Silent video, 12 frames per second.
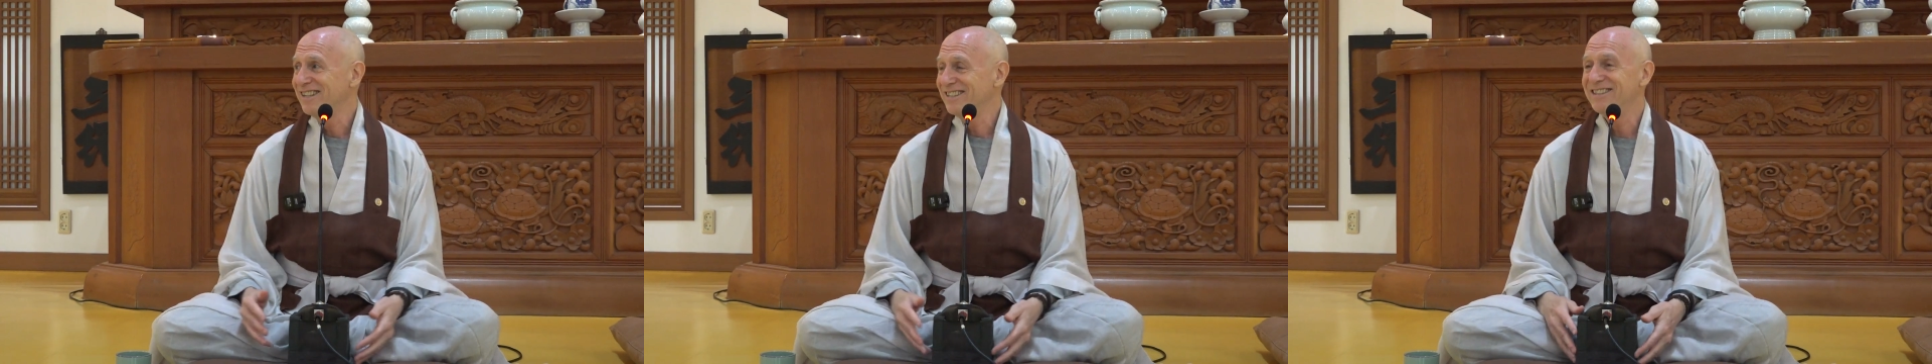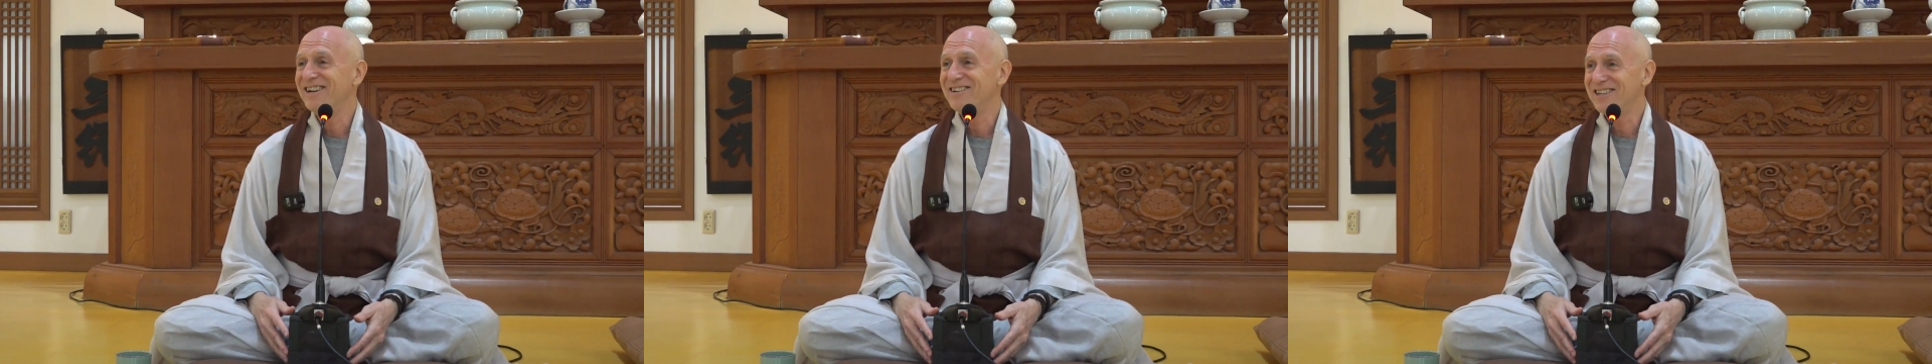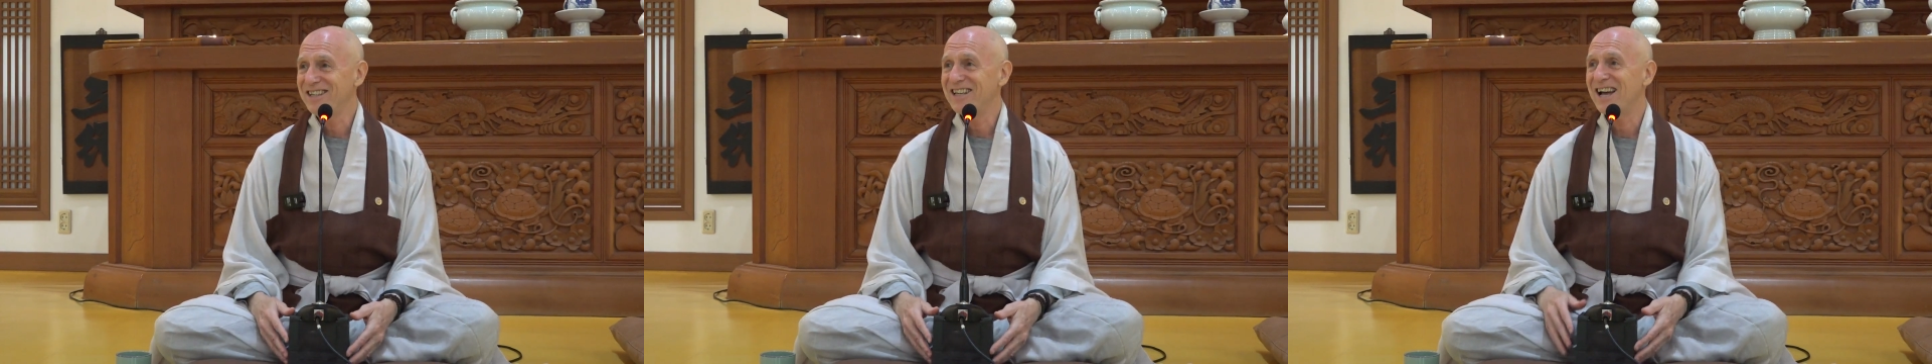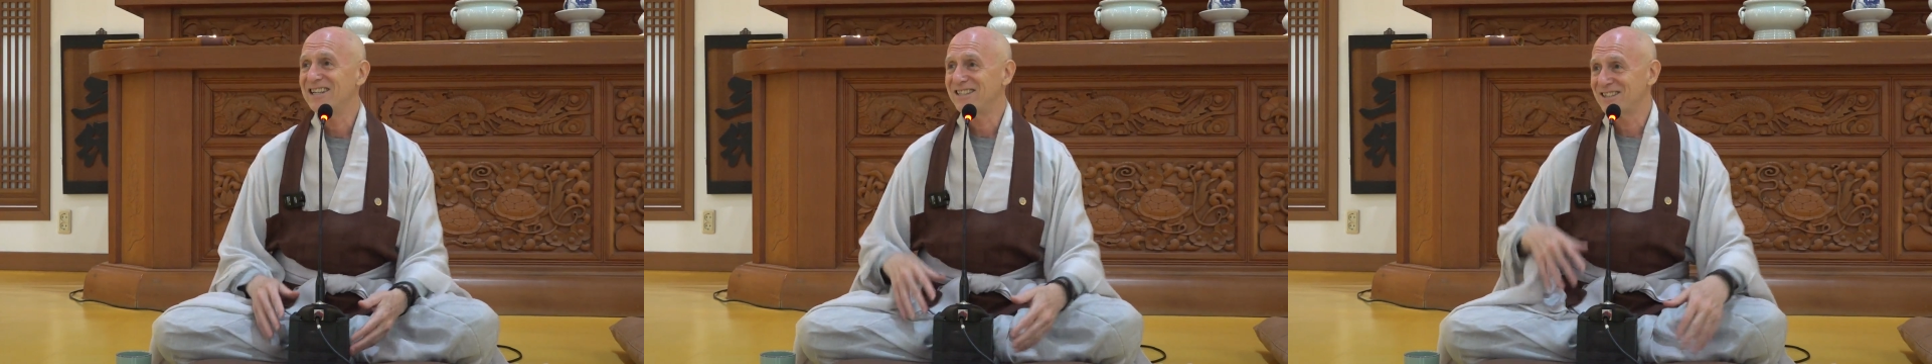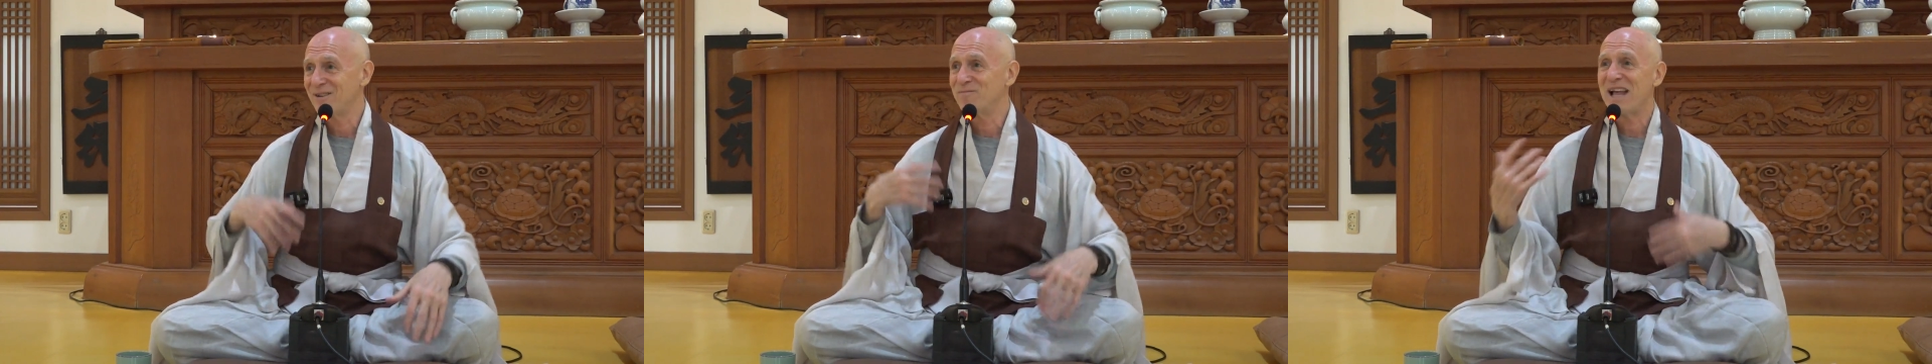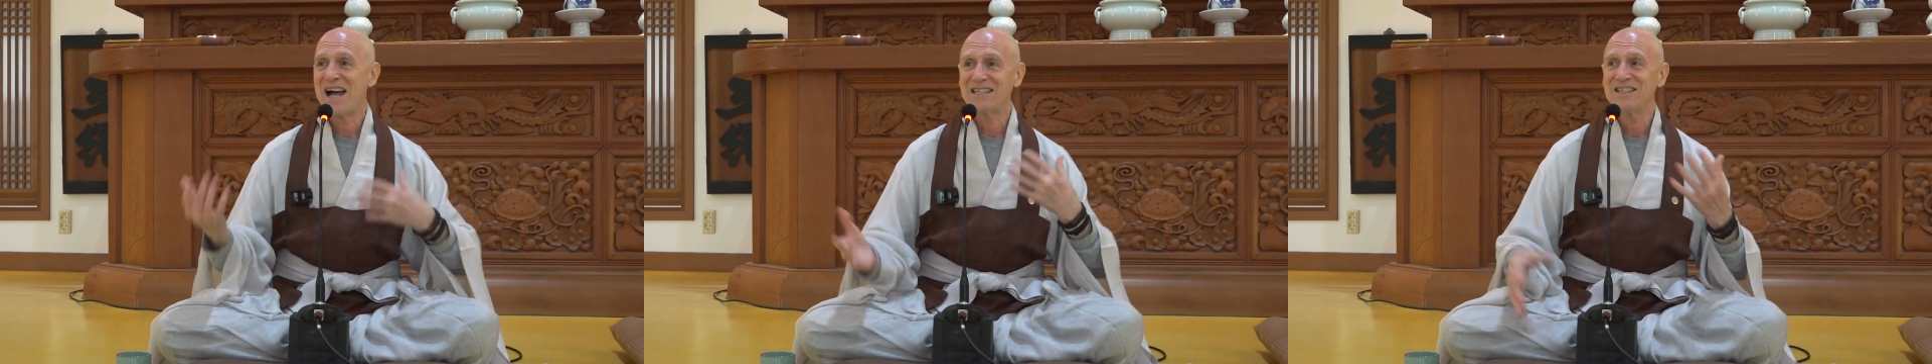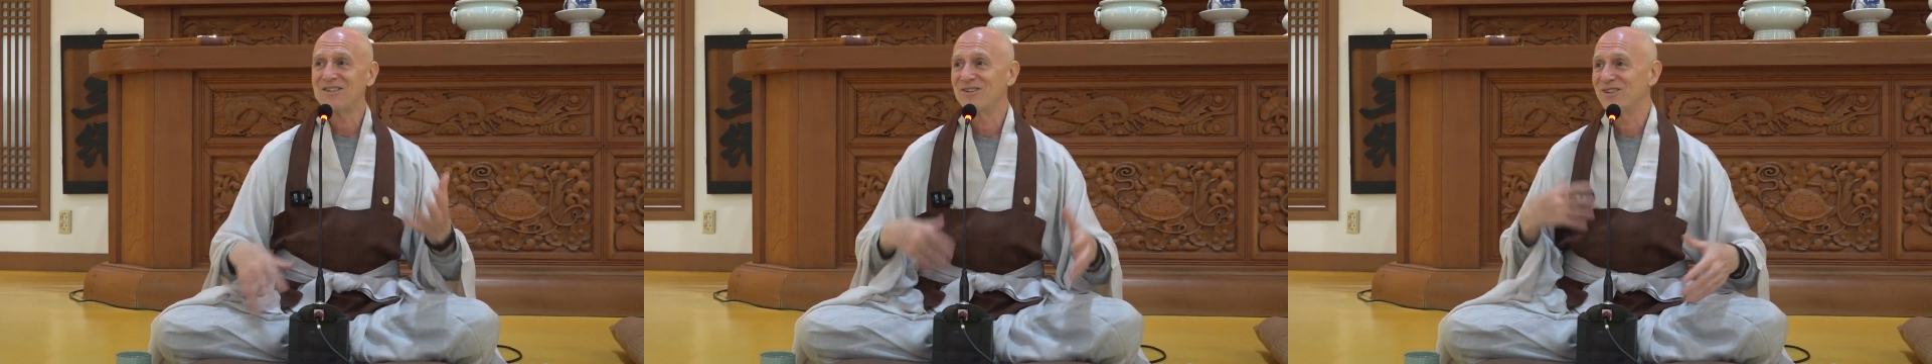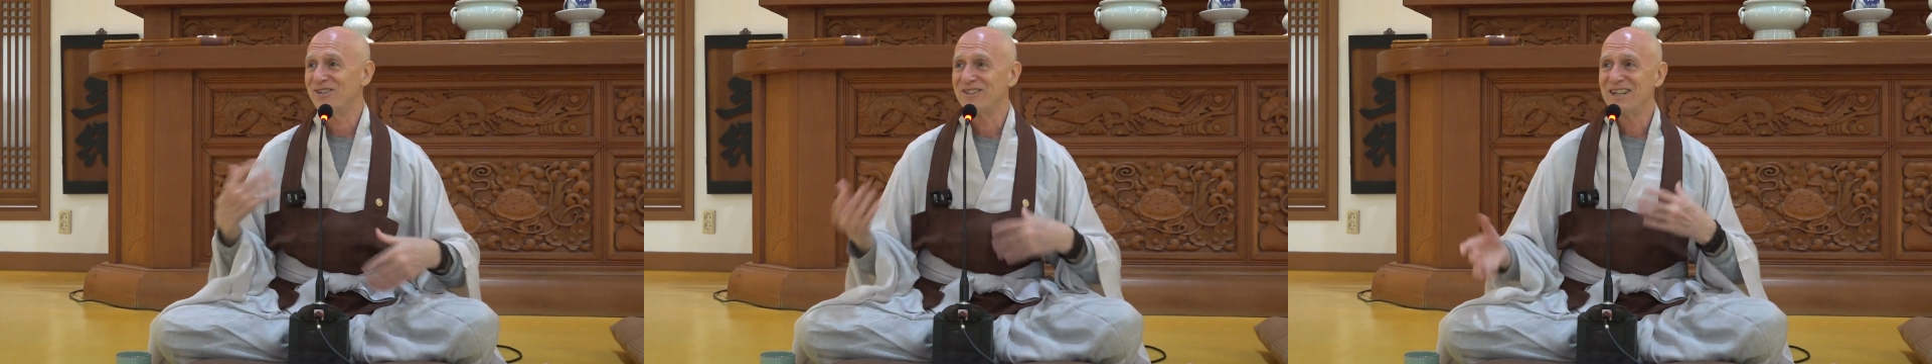You know, he had some
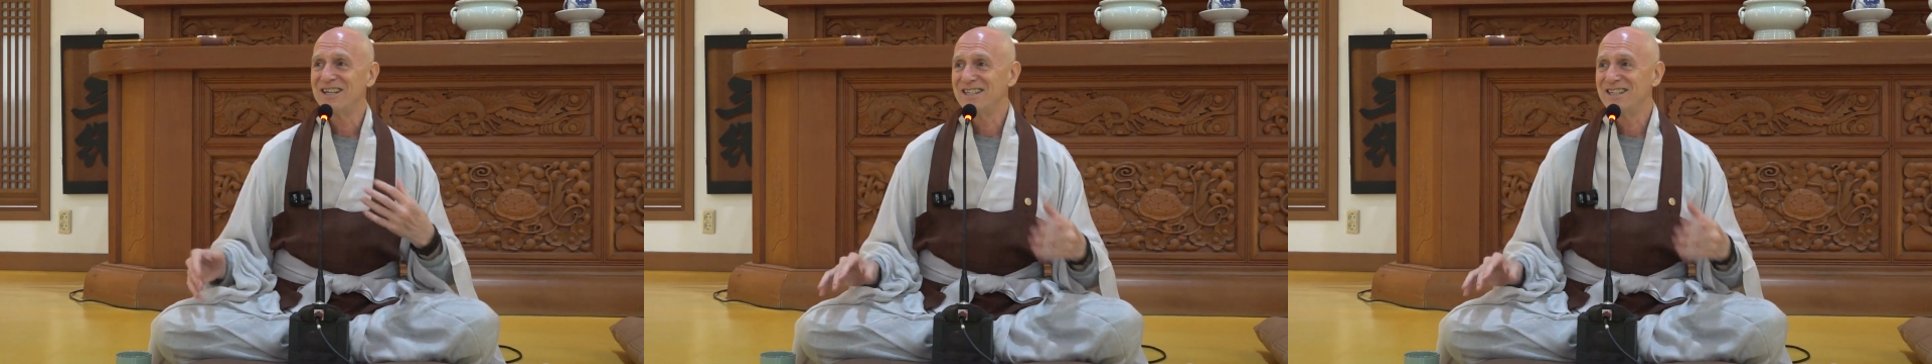natural